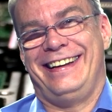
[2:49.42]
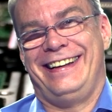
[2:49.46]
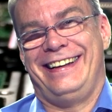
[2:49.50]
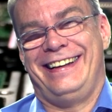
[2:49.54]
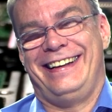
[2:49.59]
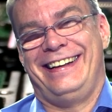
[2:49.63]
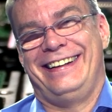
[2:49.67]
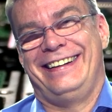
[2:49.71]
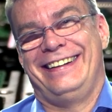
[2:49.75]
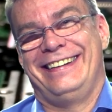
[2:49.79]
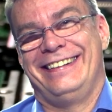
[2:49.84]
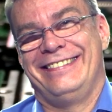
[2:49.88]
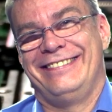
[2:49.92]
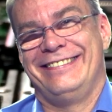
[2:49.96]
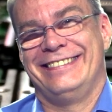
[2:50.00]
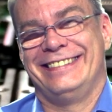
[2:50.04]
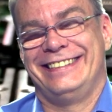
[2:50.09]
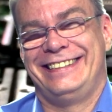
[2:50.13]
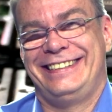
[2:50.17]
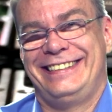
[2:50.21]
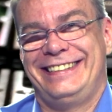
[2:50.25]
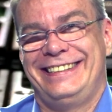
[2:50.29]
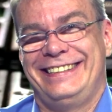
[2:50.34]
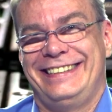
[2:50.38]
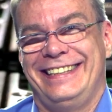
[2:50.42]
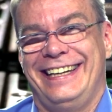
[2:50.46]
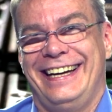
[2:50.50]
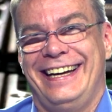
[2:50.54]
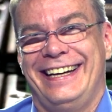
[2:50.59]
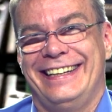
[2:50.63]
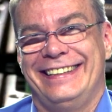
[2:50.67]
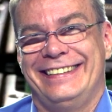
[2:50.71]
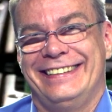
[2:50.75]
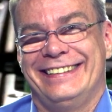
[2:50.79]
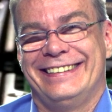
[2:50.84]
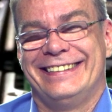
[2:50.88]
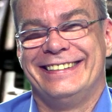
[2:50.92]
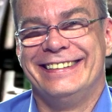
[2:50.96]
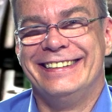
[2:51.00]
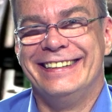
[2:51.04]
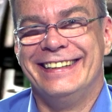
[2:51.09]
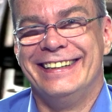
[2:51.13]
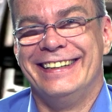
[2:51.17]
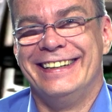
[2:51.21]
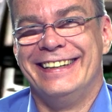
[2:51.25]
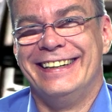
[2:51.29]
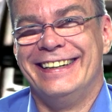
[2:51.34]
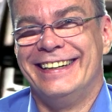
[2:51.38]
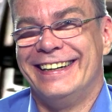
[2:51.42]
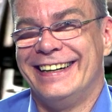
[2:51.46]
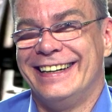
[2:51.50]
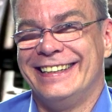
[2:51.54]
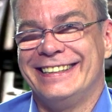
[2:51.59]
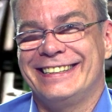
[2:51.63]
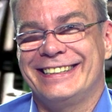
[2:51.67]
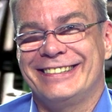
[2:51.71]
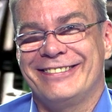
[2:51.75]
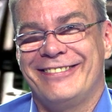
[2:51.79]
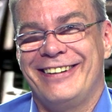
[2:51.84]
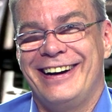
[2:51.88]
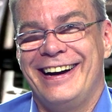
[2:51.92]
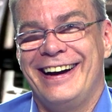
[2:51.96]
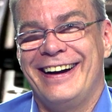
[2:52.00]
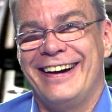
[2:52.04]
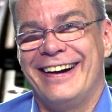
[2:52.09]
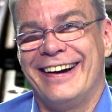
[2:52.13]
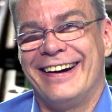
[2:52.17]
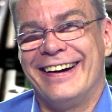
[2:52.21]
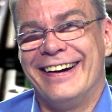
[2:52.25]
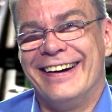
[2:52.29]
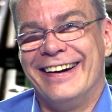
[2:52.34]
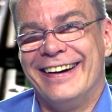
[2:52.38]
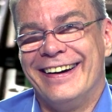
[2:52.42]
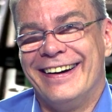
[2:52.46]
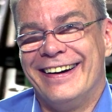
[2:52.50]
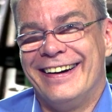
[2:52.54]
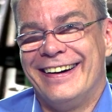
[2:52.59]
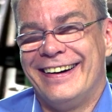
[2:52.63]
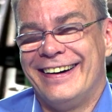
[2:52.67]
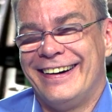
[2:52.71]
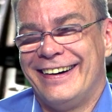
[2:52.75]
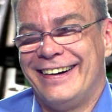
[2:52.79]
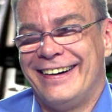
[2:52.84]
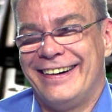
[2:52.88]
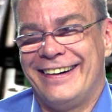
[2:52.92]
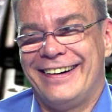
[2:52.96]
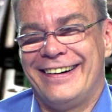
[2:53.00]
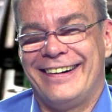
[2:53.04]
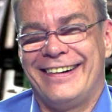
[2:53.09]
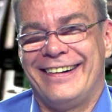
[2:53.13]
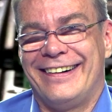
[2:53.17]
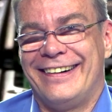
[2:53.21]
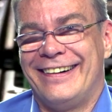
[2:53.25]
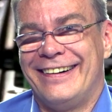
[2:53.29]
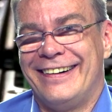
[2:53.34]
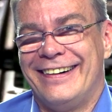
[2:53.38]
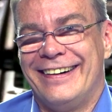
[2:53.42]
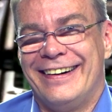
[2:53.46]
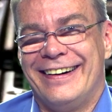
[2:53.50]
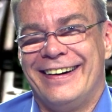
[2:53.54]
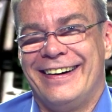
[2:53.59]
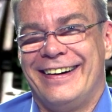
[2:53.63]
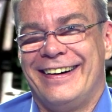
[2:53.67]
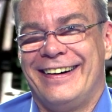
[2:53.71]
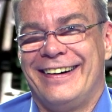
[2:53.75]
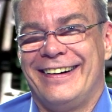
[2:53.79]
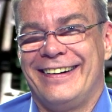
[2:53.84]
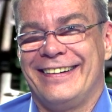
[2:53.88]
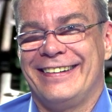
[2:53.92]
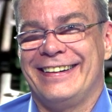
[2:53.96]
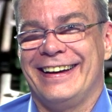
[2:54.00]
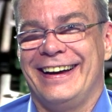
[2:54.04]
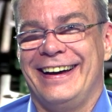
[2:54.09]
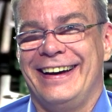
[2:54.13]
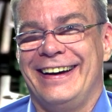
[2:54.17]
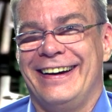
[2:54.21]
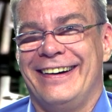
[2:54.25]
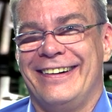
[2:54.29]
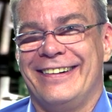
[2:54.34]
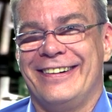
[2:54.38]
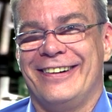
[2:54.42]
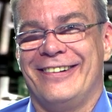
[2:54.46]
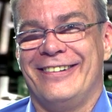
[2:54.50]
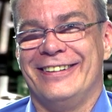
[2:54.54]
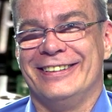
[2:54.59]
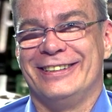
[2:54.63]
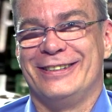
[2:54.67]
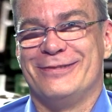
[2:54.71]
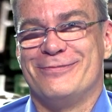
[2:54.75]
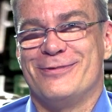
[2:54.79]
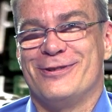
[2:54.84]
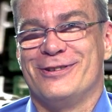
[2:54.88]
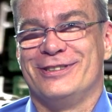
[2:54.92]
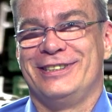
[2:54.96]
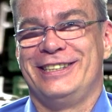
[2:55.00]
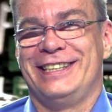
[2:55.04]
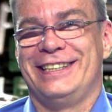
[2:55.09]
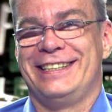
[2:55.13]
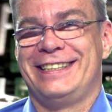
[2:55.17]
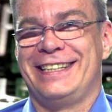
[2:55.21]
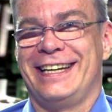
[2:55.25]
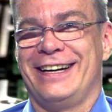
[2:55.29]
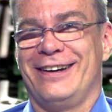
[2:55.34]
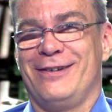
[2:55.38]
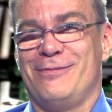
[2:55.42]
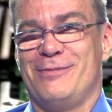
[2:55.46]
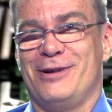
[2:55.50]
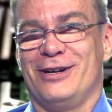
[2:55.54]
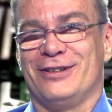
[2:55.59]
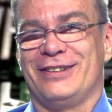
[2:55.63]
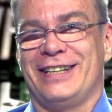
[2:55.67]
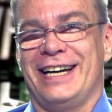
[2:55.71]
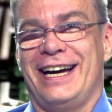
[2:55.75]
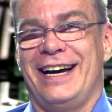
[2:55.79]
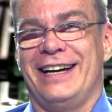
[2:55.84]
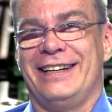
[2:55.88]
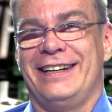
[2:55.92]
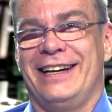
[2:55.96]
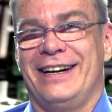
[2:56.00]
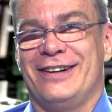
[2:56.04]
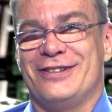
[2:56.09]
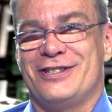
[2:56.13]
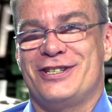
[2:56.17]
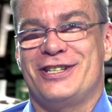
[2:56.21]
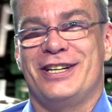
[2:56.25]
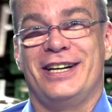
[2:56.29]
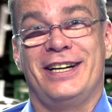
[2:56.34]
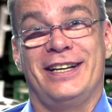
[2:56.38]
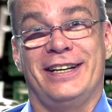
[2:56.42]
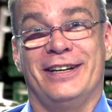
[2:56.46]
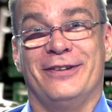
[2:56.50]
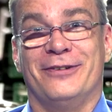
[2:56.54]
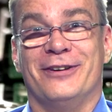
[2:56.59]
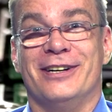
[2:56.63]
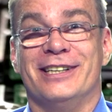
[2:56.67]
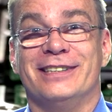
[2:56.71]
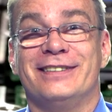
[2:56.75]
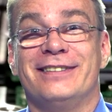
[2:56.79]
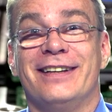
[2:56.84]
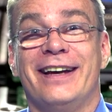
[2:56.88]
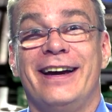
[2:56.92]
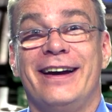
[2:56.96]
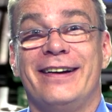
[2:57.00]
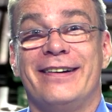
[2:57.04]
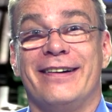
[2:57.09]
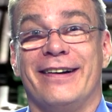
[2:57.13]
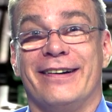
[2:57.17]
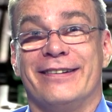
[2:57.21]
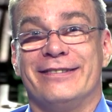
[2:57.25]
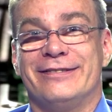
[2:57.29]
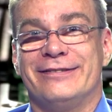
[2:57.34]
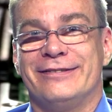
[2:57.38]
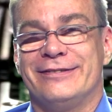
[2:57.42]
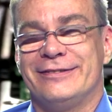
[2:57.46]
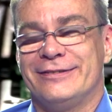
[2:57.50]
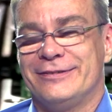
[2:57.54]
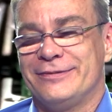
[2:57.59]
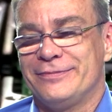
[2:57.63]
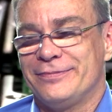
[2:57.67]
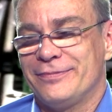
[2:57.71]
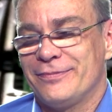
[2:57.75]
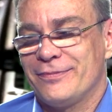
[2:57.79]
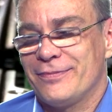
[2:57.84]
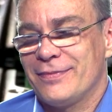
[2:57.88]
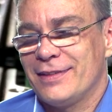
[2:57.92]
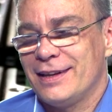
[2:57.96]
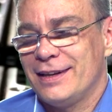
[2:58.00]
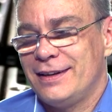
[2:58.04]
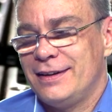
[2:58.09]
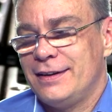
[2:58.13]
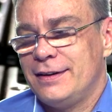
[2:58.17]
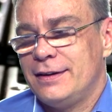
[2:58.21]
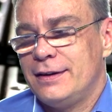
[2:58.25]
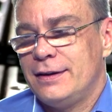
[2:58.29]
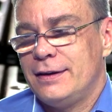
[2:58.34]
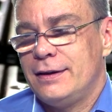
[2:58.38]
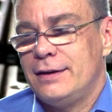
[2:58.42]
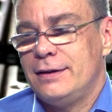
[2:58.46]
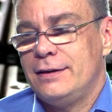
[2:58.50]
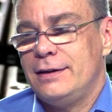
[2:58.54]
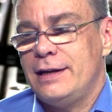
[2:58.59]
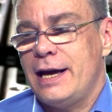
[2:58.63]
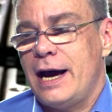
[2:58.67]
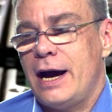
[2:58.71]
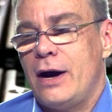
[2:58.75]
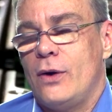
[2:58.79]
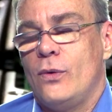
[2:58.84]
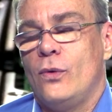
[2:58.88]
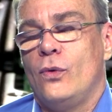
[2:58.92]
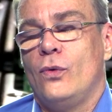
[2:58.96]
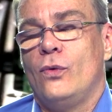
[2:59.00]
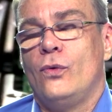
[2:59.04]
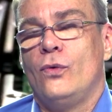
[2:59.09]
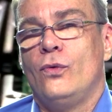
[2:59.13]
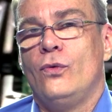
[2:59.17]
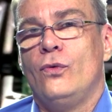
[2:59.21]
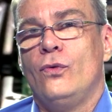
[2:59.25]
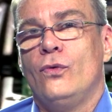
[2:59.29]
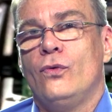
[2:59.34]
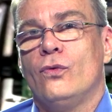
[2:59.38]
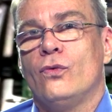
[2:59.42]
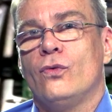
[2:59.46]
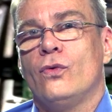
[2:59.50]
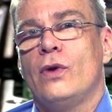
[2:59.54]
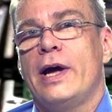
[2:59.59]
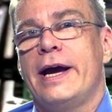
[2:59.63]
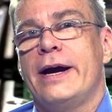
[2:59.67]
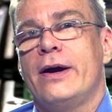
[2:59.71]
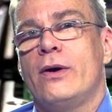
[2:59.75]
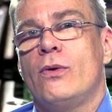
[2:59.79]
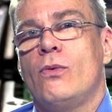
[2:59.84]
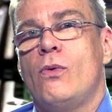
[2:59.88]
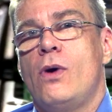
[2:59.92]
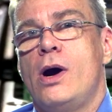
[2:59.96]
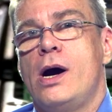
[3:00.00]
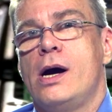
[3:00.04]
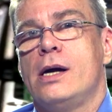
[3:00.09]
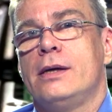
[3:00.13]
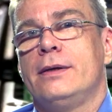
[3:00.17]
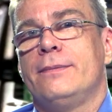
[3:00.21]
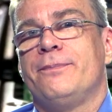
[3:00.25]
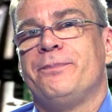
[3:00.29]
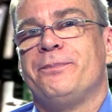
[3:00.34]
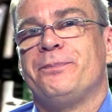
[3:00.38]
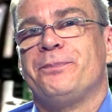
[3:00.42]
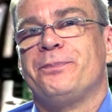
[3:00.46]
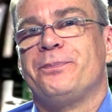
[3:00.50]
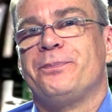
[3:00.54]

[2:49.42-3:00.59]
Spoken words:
and it was shit. I swear. Oh. Okay, I'll go into more detail about that and how shitty it was later. Now, Layer 1,